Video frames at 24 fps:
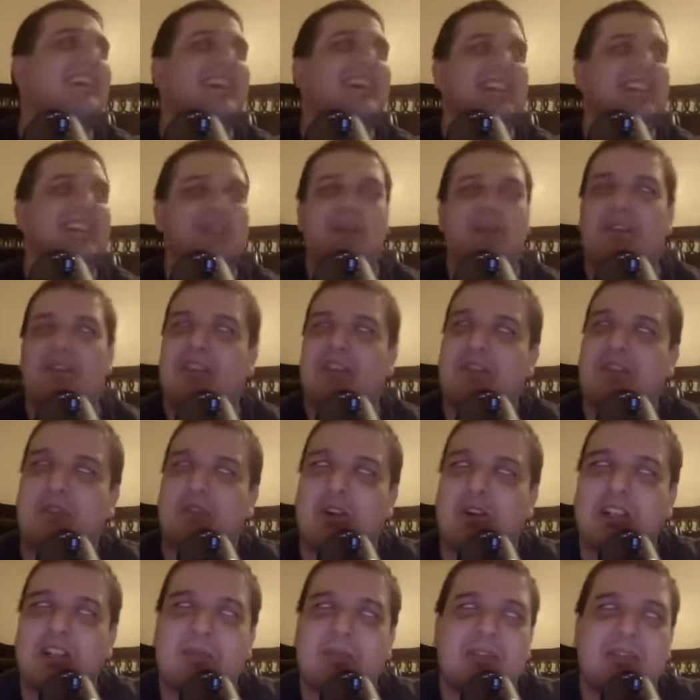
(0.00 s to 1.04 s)
You might want to warn
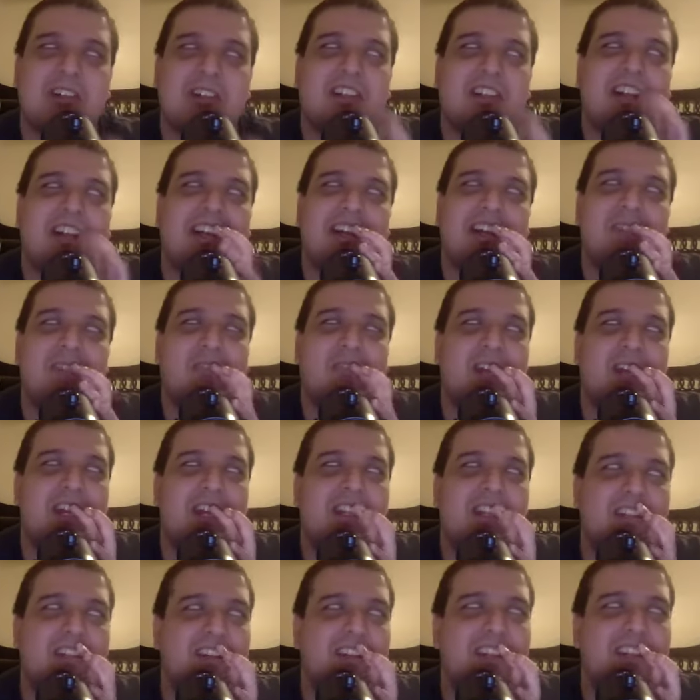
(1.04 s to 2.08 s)
him. Look, I got a
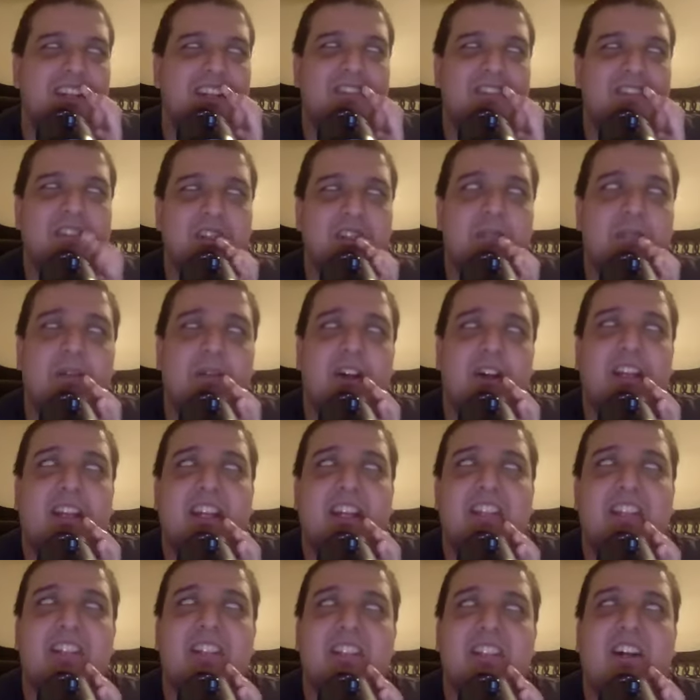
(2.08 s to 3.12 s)
friend. He was on the
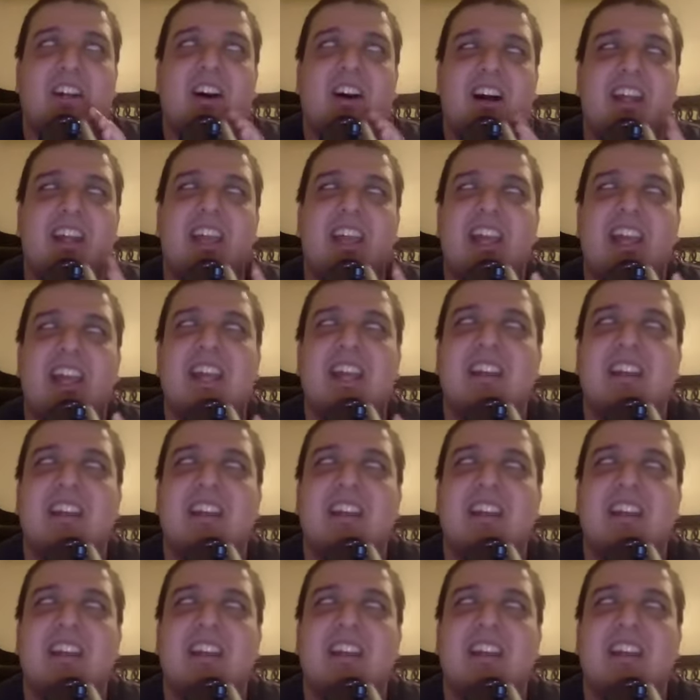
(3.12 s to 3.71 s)
podcast. He's a hothead.